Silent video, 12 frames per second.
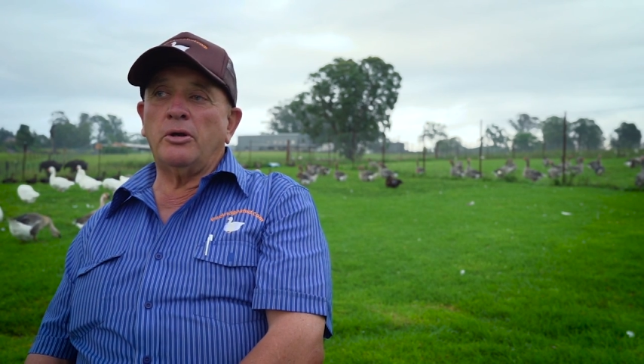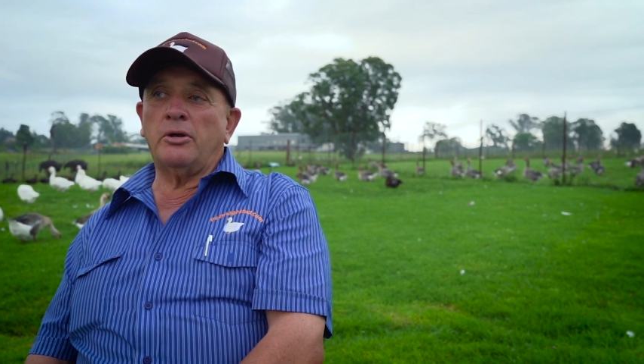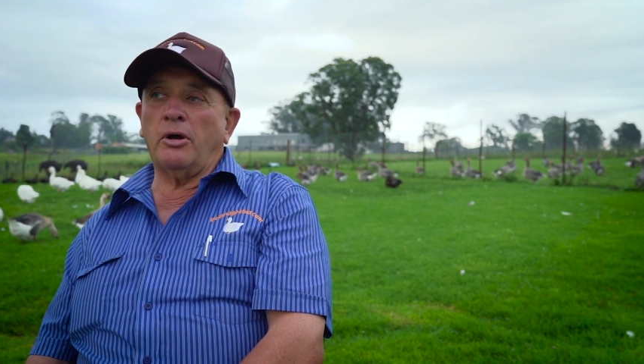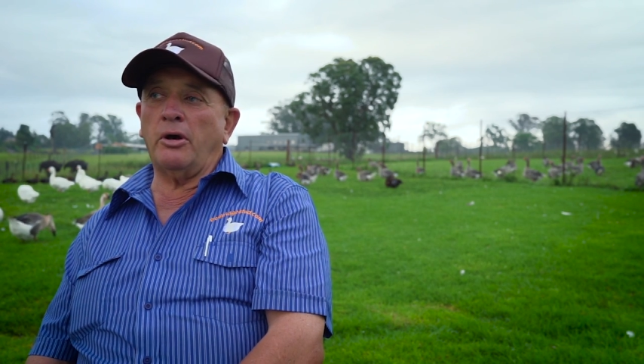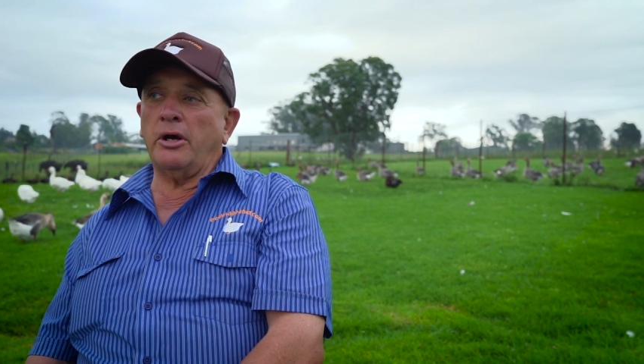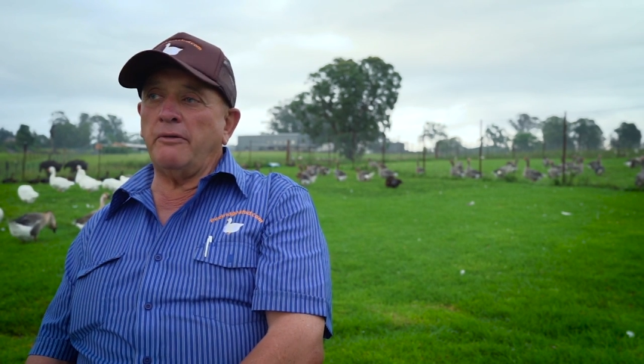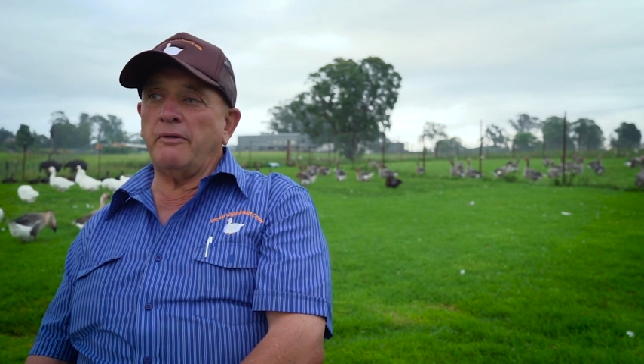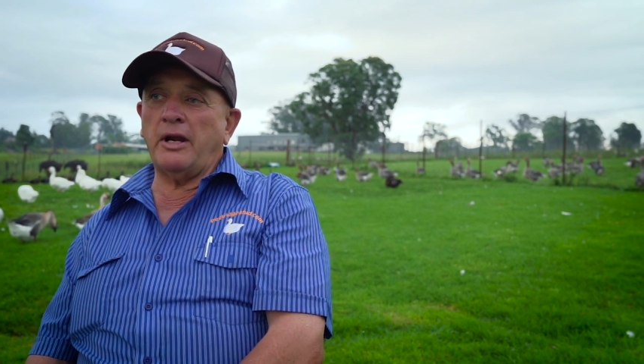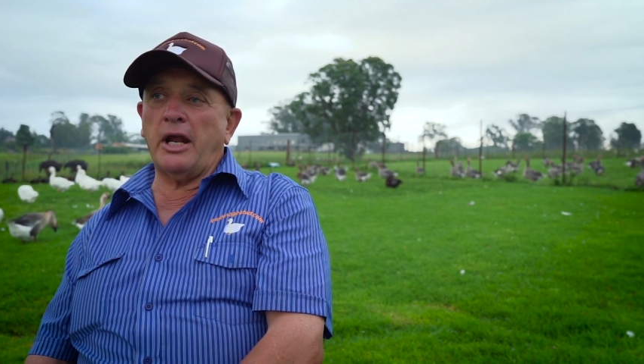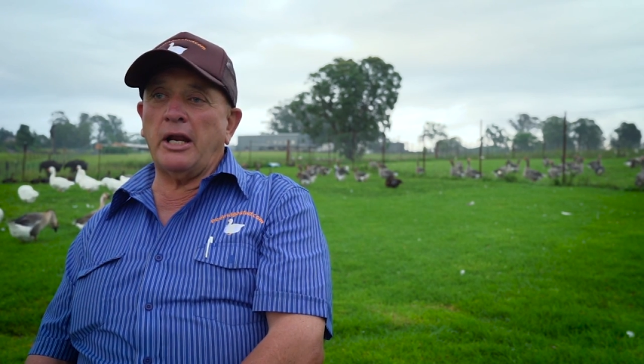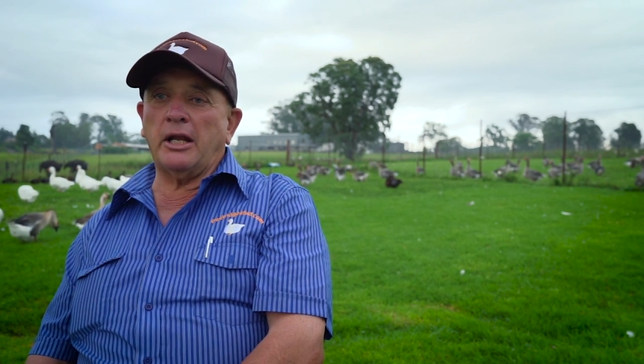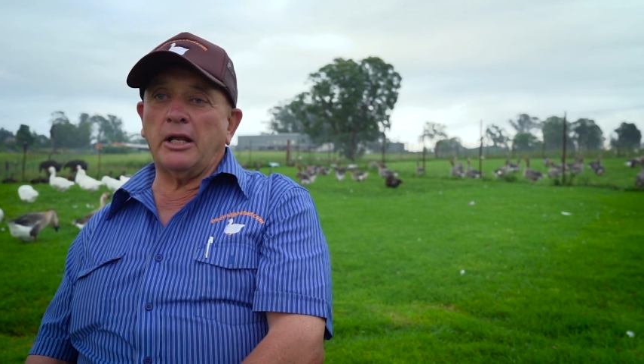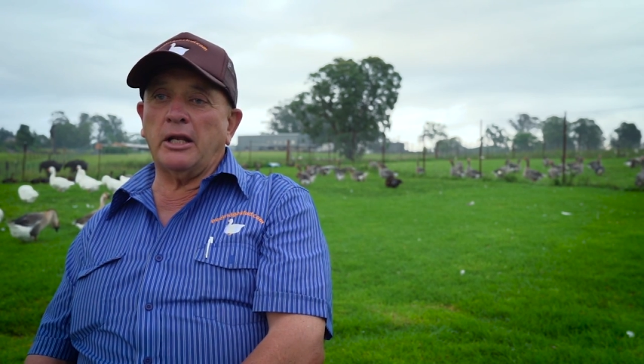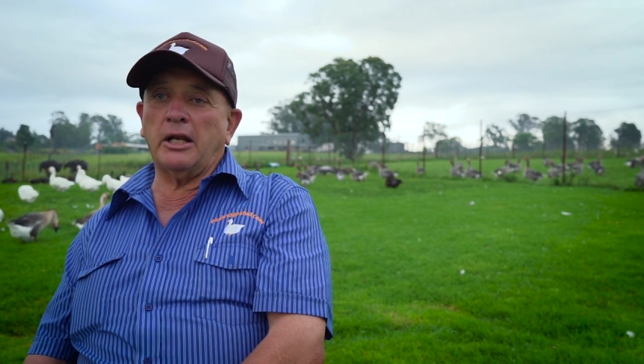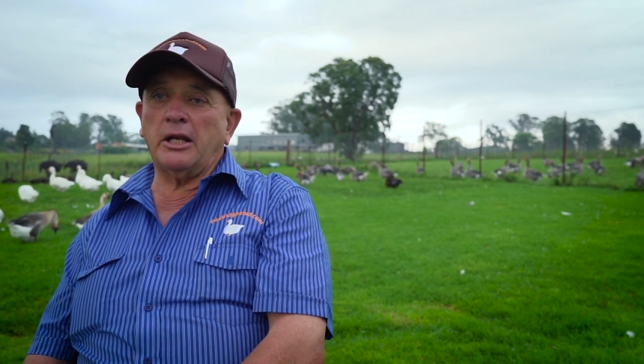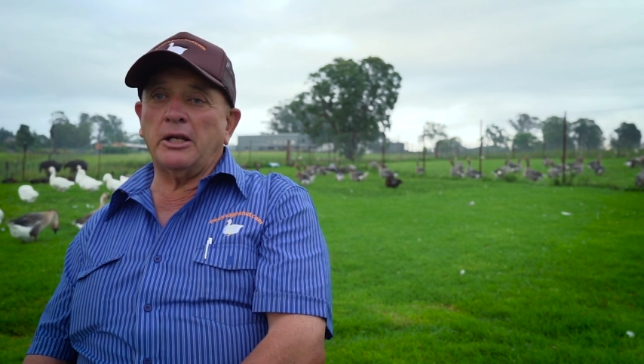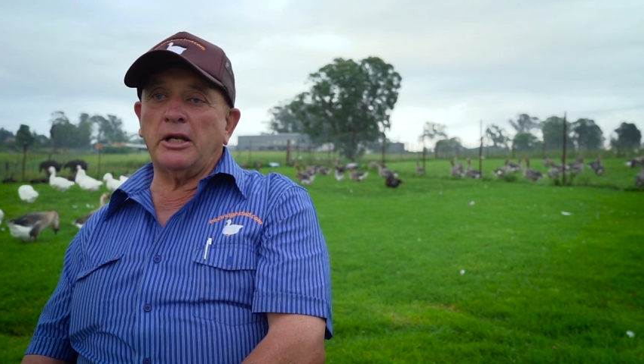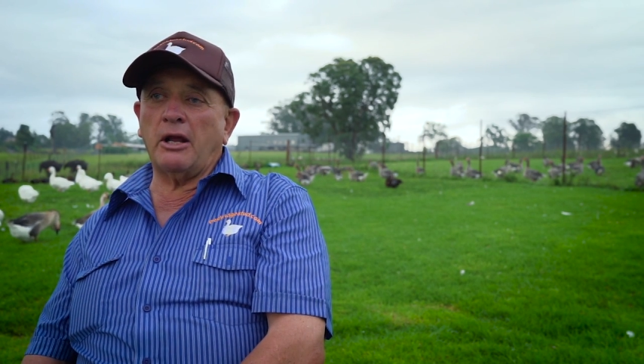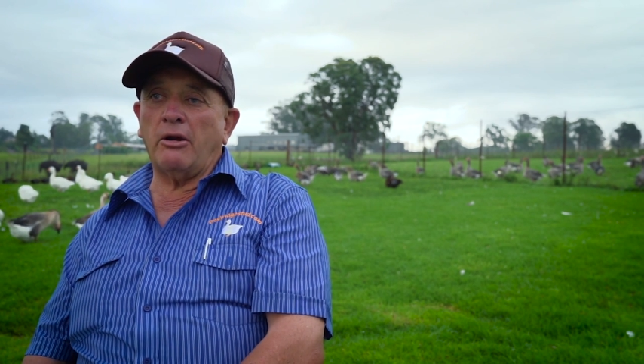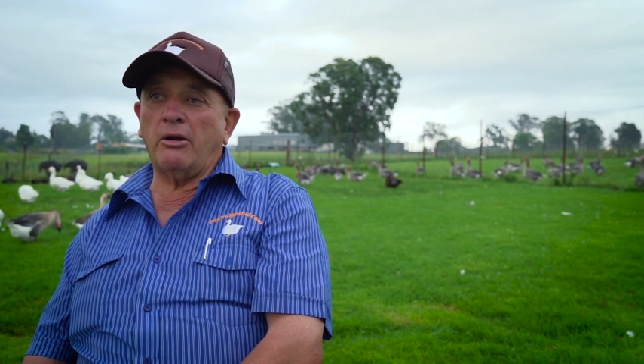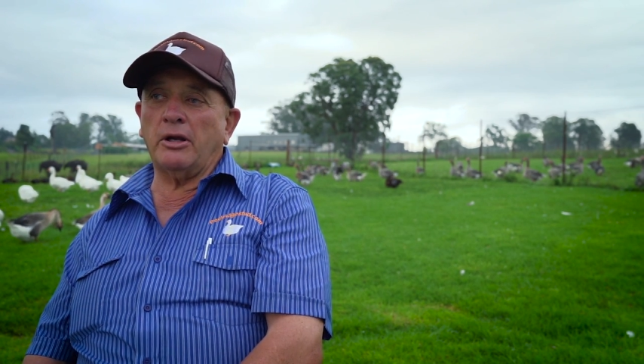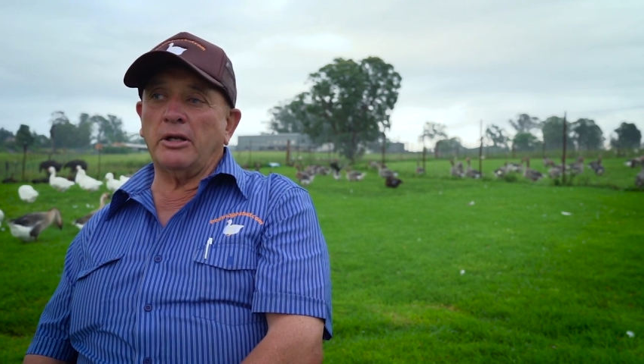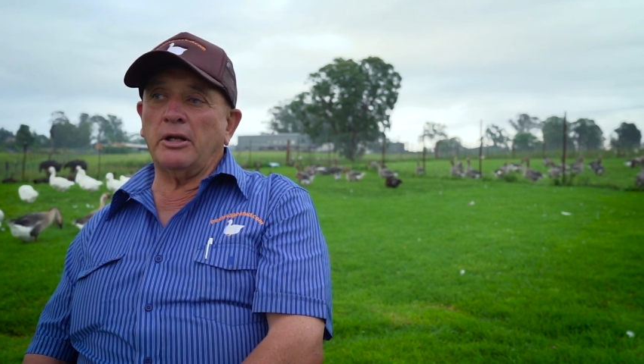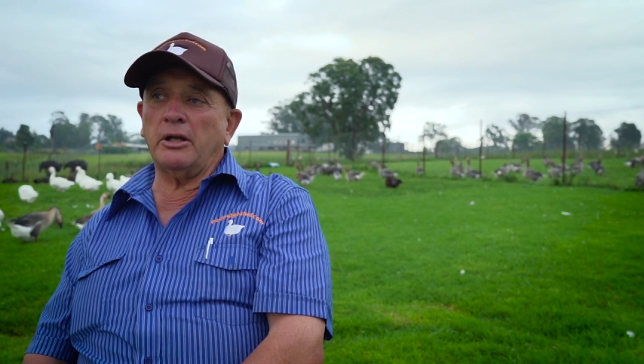tidy fanatic and you don't
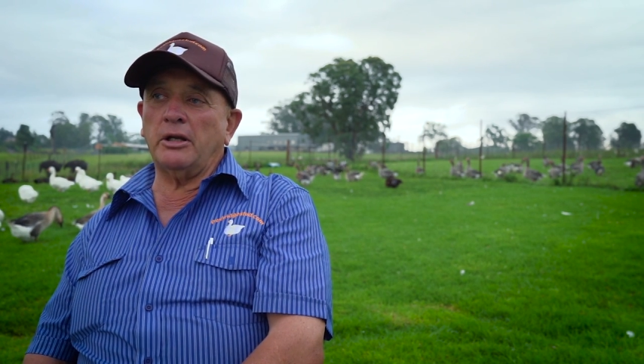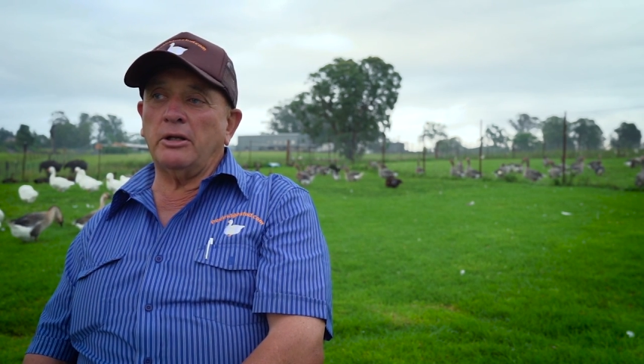like you